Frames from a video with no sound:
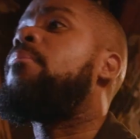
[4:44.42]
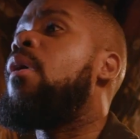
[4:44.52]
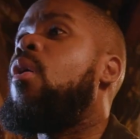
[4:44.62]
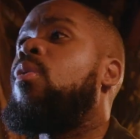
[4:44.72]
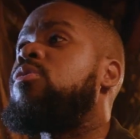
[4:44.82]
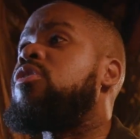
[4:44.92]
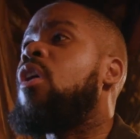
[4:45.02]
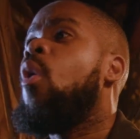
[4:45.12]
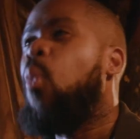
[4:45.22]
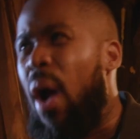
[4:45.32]
poles,
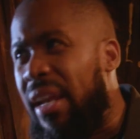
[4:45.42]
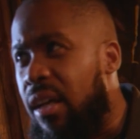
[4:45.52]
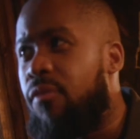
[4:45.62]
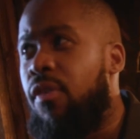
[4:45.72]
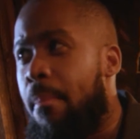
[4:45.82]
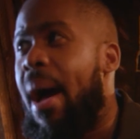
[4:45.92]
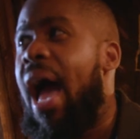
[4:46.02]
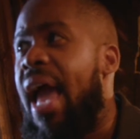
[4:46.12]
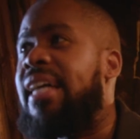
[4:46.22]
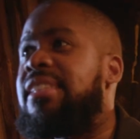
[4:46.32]
waiting for
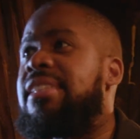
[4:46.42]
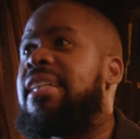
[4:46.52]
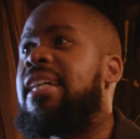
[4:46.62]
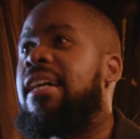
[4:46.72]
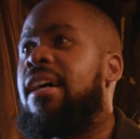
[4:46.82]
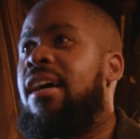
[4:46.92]
my answer.